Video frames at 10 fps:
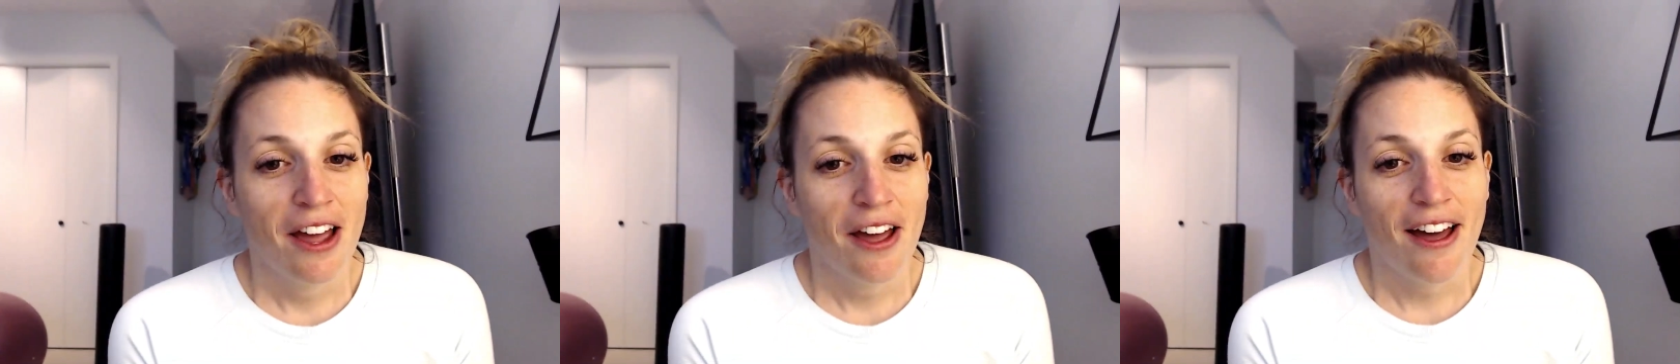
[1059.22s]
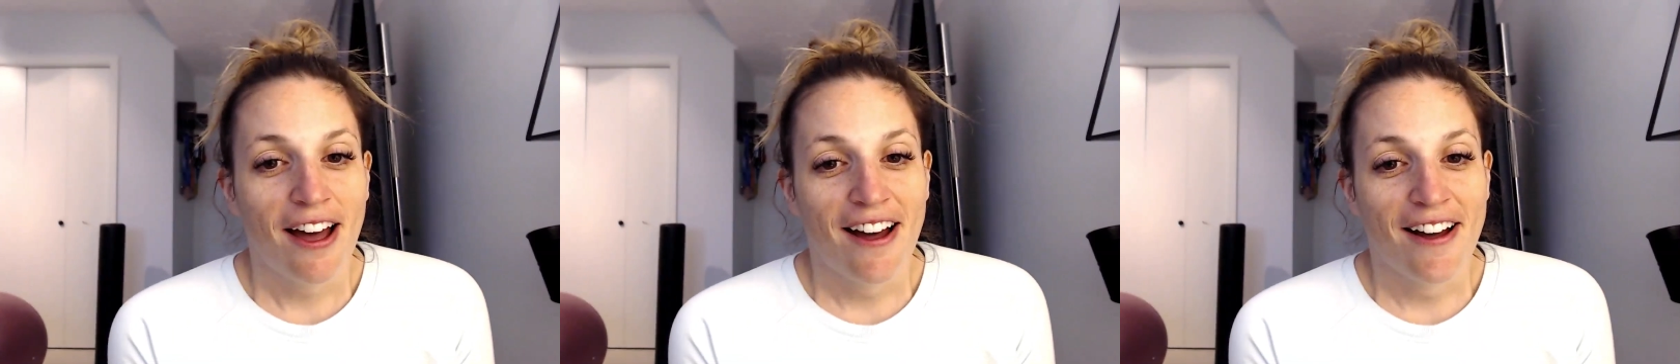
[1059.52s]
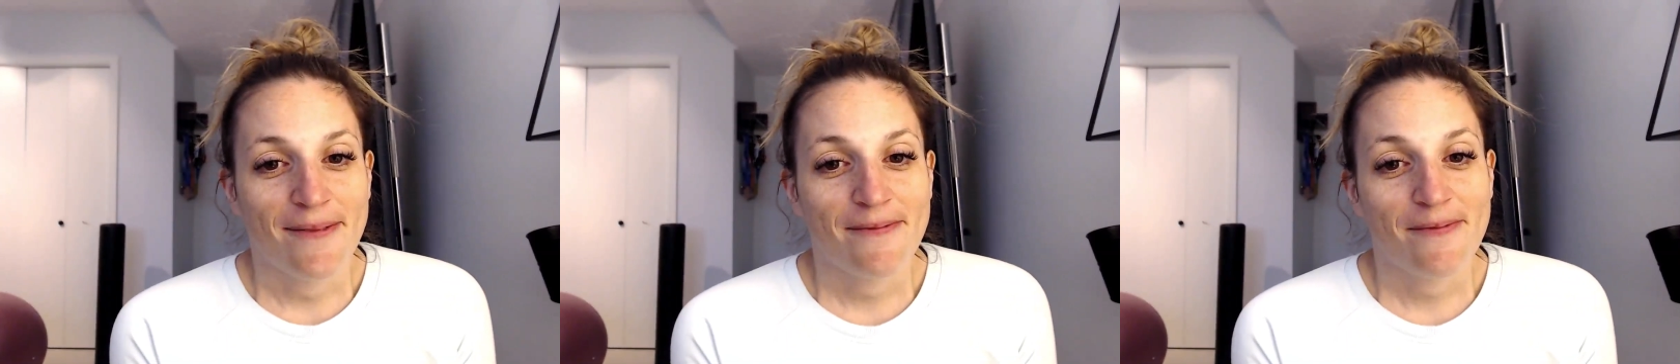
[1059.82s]

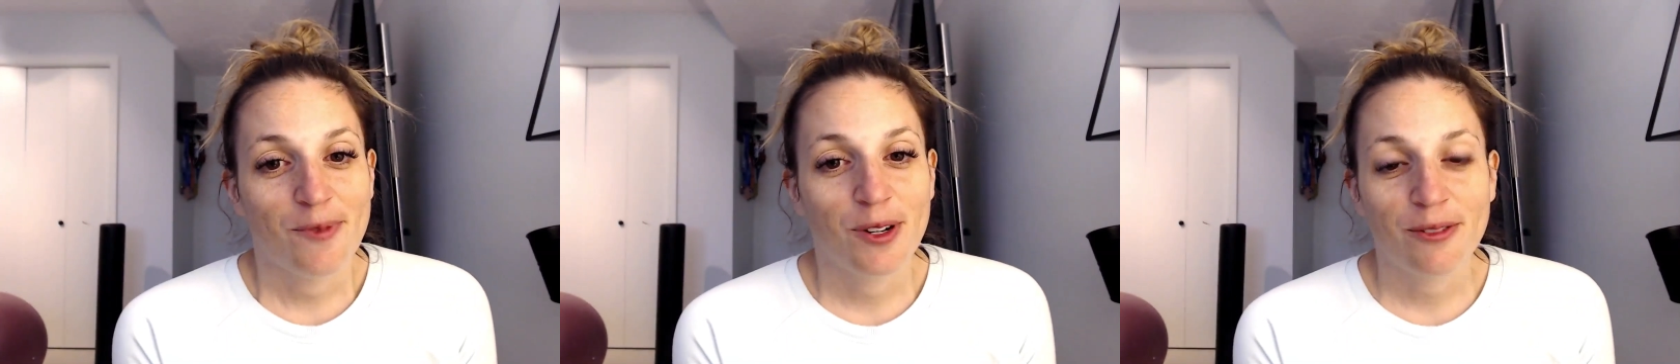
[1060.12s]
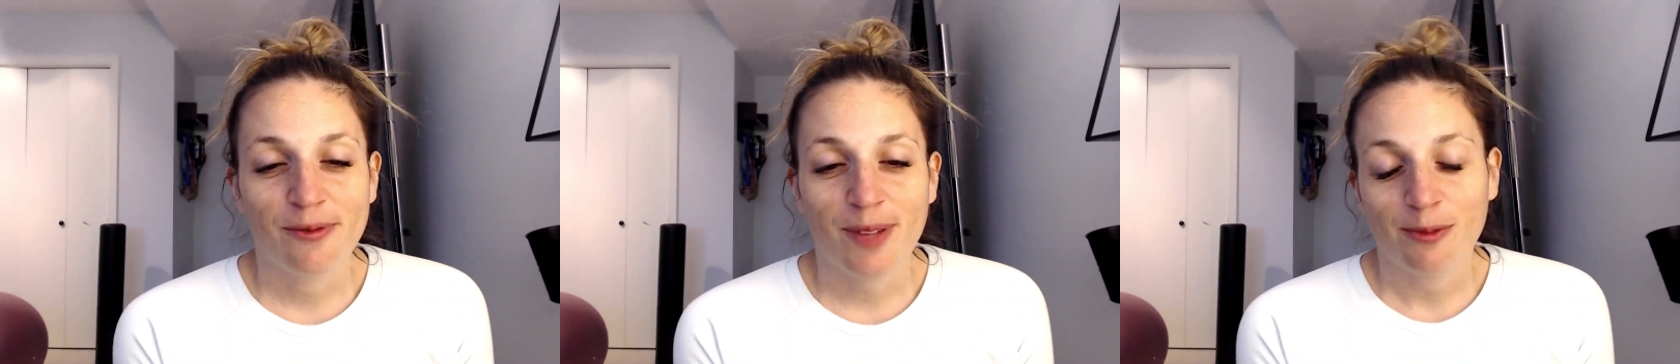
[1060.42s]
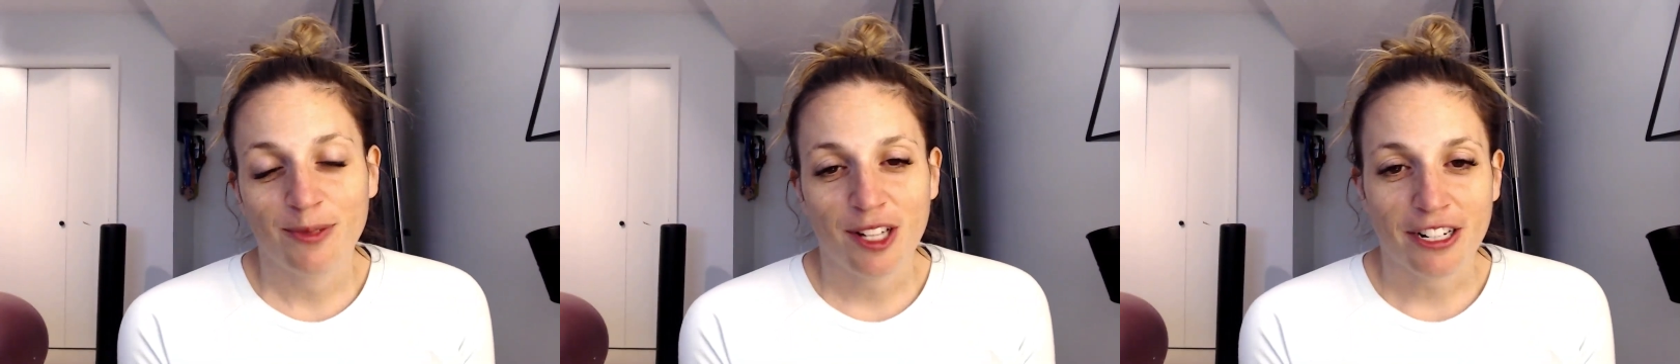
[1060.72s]
I'll
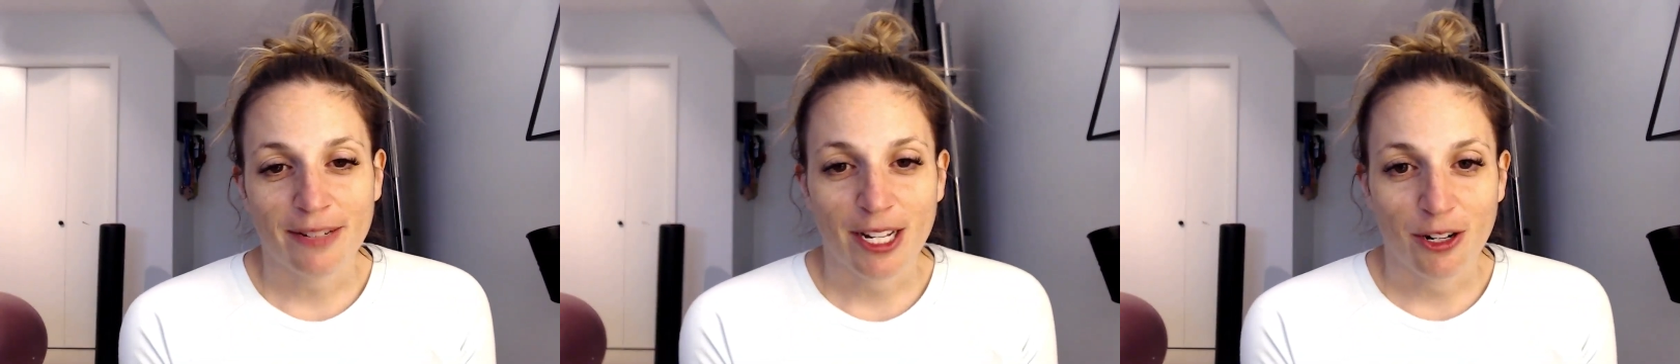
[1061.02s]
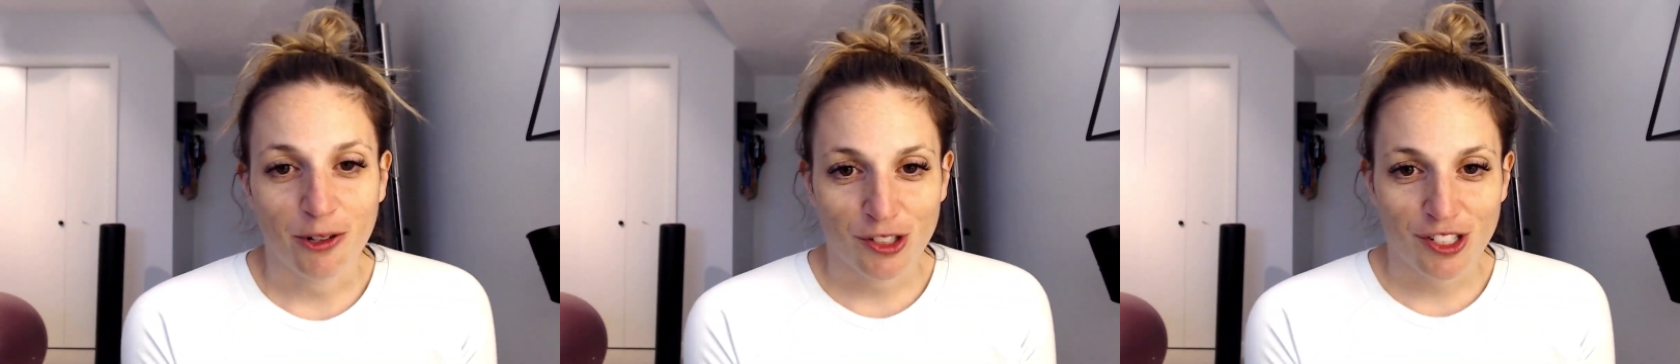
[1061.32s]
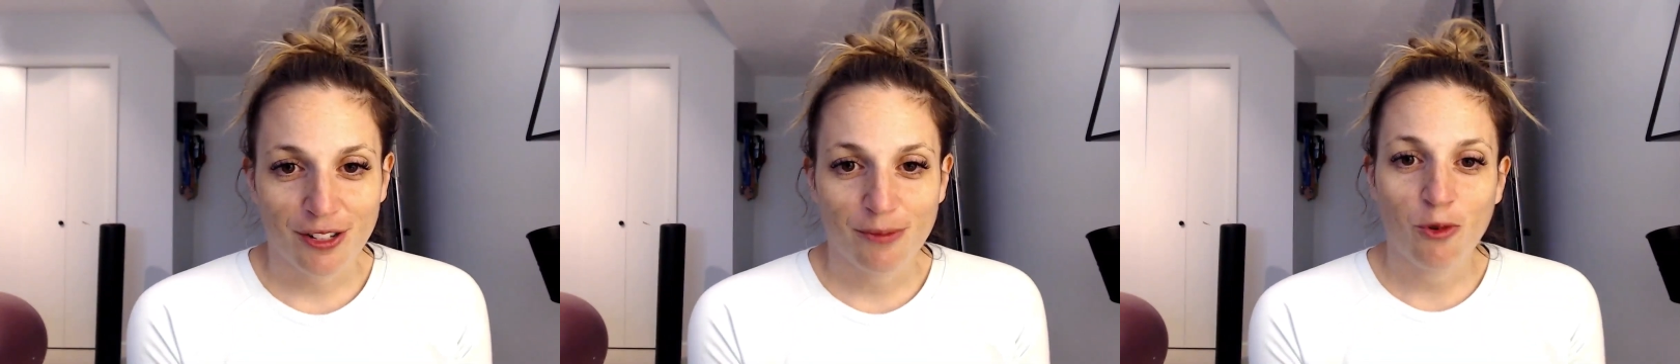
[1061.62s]
be talking to my coach
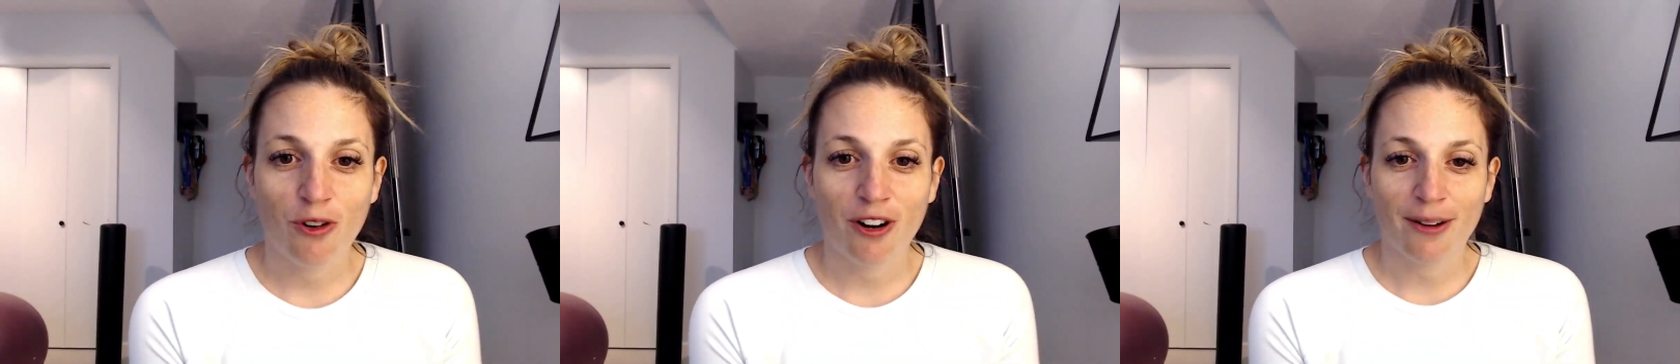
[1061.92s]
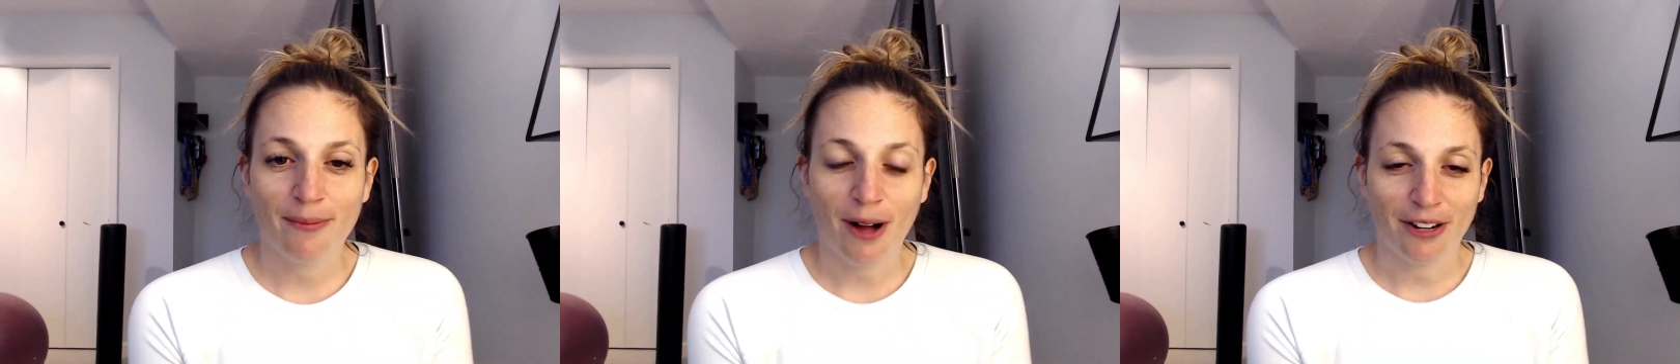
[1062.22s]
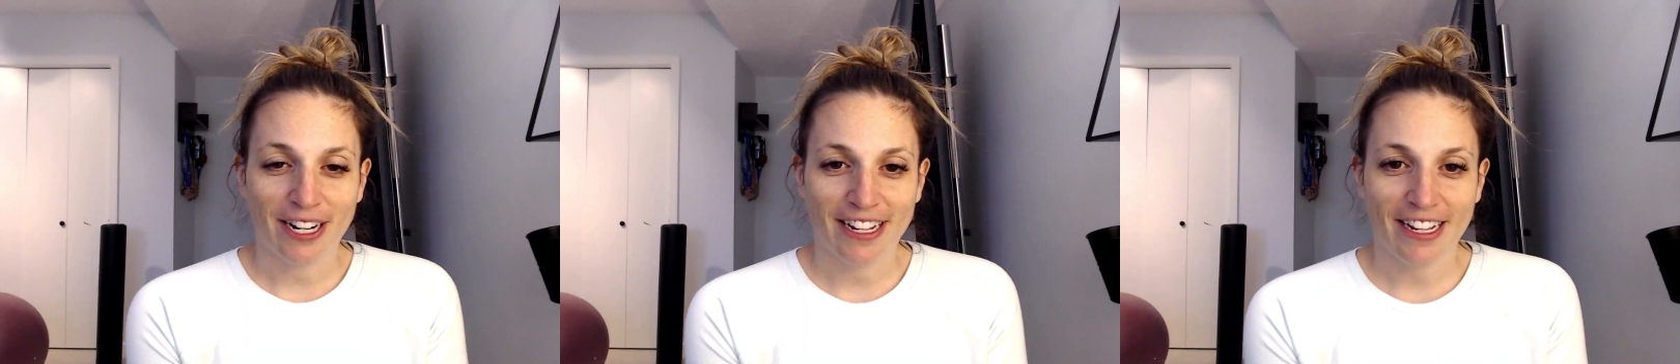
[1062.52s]
more about it,